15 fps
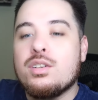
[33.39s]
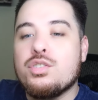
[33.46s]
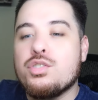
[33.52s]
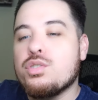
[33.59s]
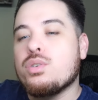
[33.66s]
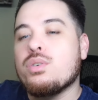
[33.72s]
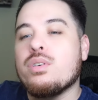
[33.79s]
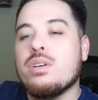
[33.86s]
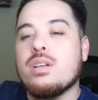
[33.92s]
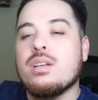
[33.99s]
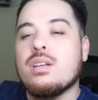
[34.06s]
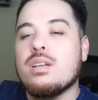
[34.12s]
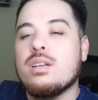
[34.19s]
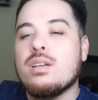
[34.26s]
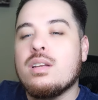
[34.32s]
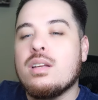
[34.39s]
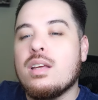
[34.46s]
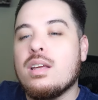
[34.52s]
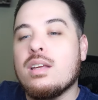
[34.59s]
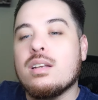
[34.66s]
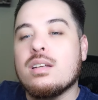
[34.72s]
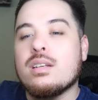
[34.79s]
Jurin,
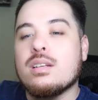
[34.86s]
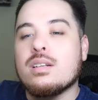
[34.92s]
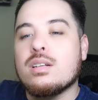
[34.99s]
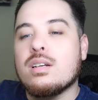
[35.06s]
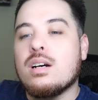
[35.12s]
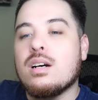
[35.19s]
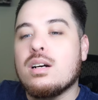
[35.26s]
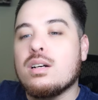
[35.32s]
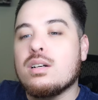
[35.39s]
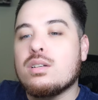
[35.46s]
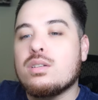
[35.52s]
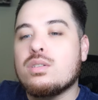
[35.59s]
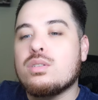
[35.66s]
and uh,